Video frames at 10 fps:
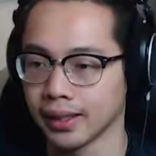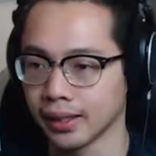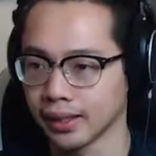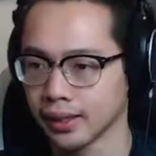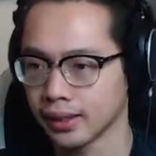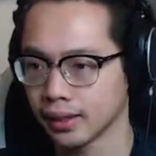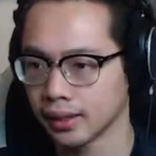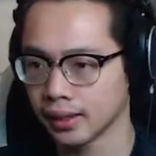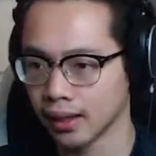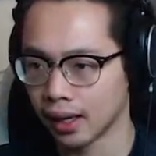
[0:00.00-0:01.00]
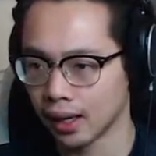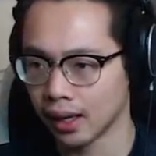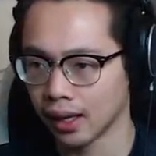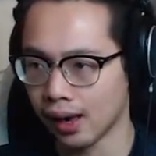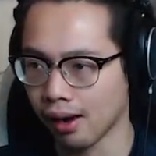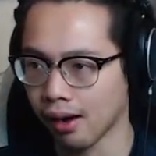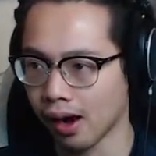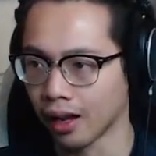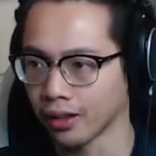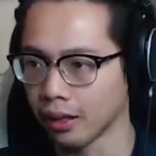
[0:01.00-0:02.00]
think uh,
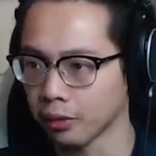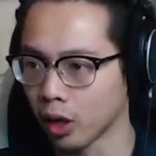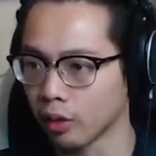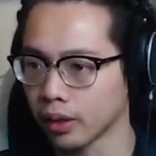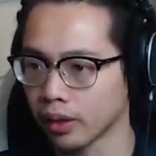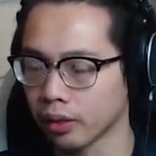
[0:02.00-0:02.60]
I think I'm going